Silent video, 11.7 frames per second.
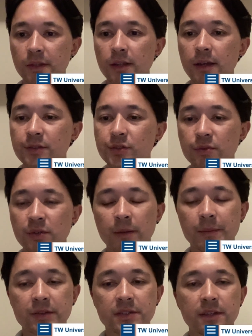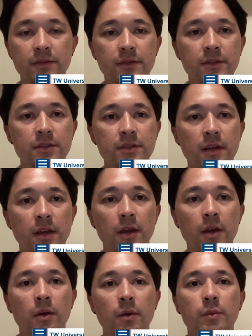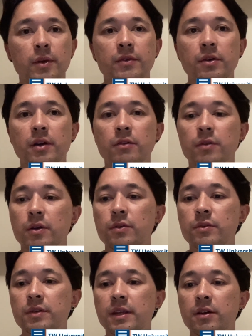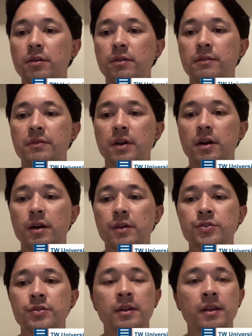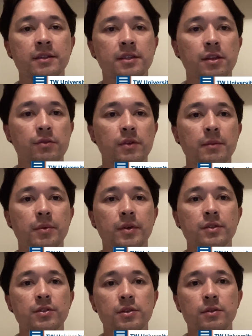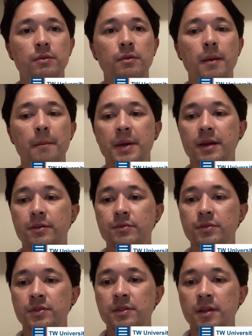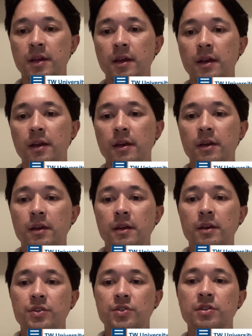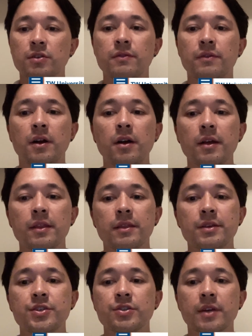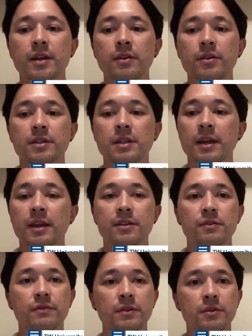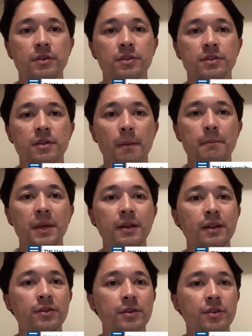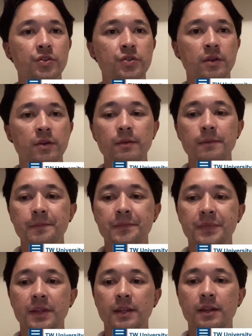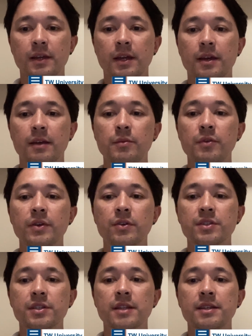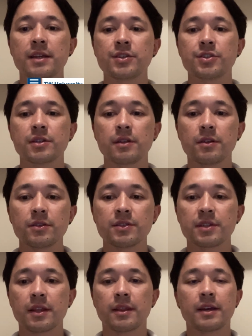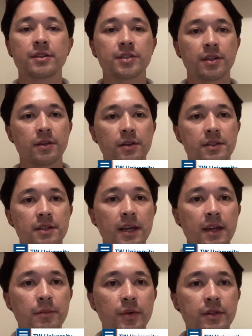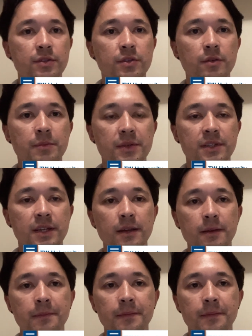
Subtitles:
And talking about stiffness, we've got a recording of 193.2 pounds. So far, this string looks like it's focused mainly on control. And moving on to the tension loss, that's 38.2%.